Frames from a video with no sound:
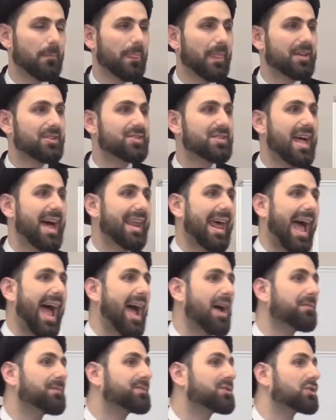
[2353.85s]
is that
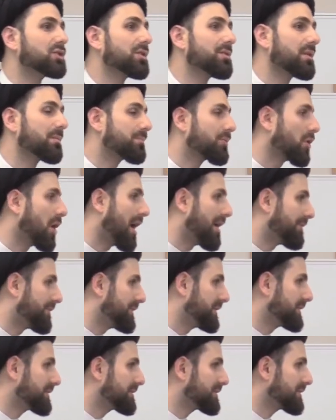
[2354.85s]
after the
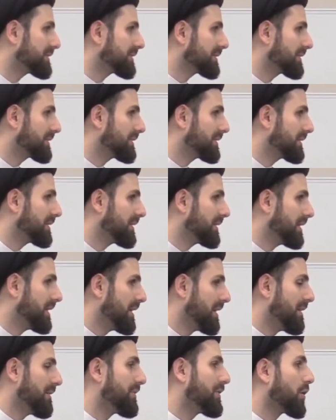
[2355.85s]
Prophet,
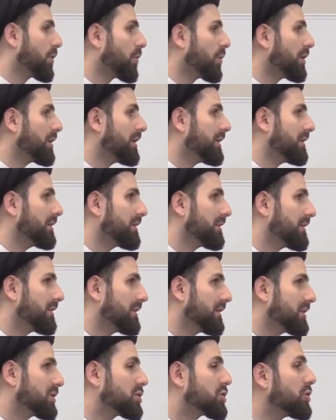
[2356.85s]
there were
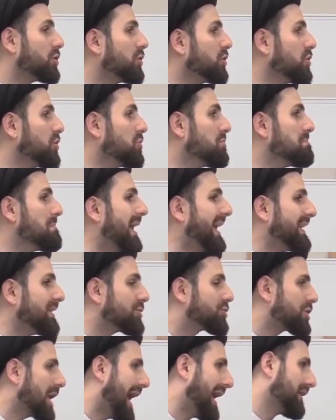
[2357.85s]
two
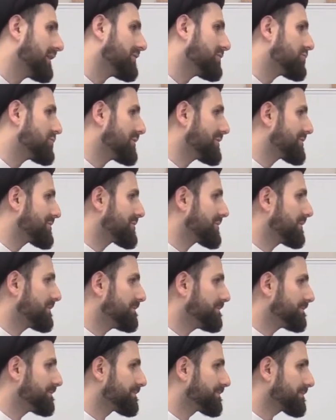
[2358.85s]
main challenges.
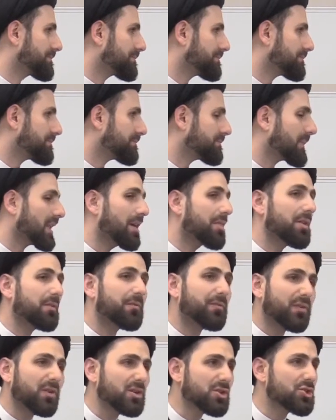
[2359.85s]
The
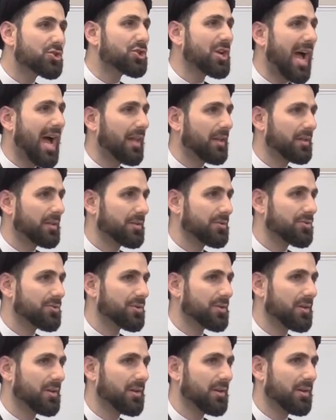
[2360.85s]
first challenge
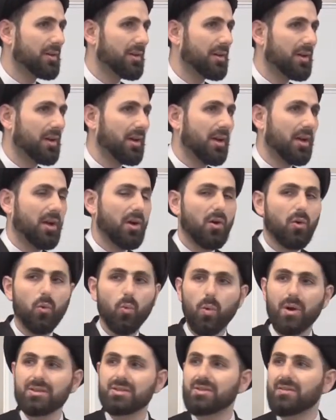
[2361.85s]

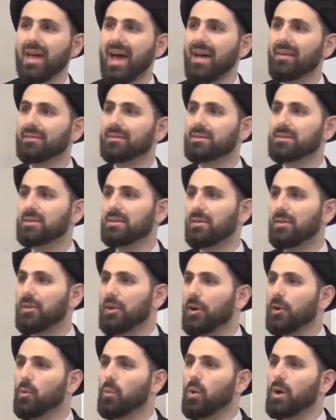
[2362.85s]
was that
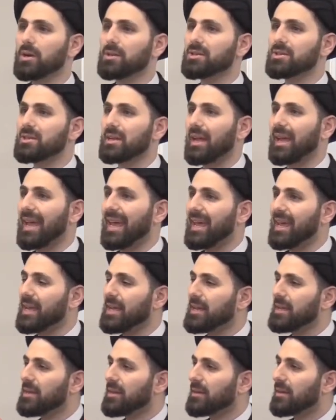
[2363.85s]
there was
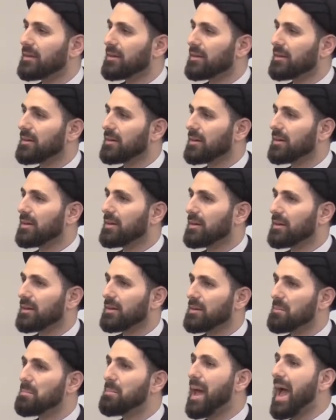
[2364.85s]
a
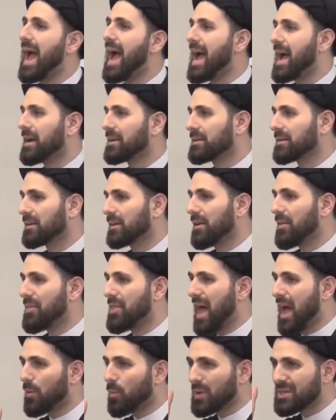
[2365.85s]
ban
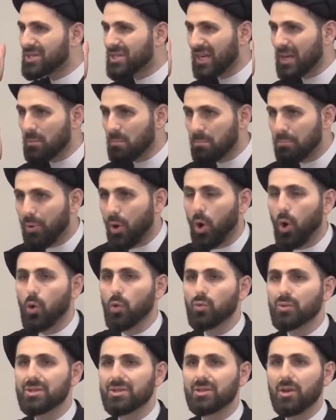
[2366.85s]
that was
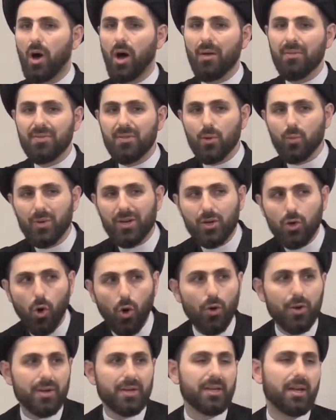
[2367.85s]
imposed on the
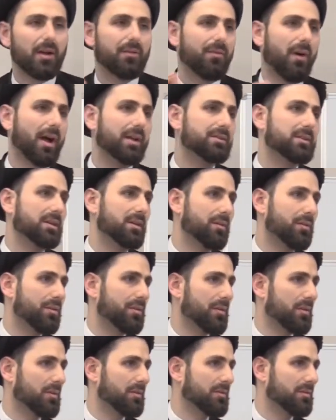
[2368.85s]
recording of Hadith,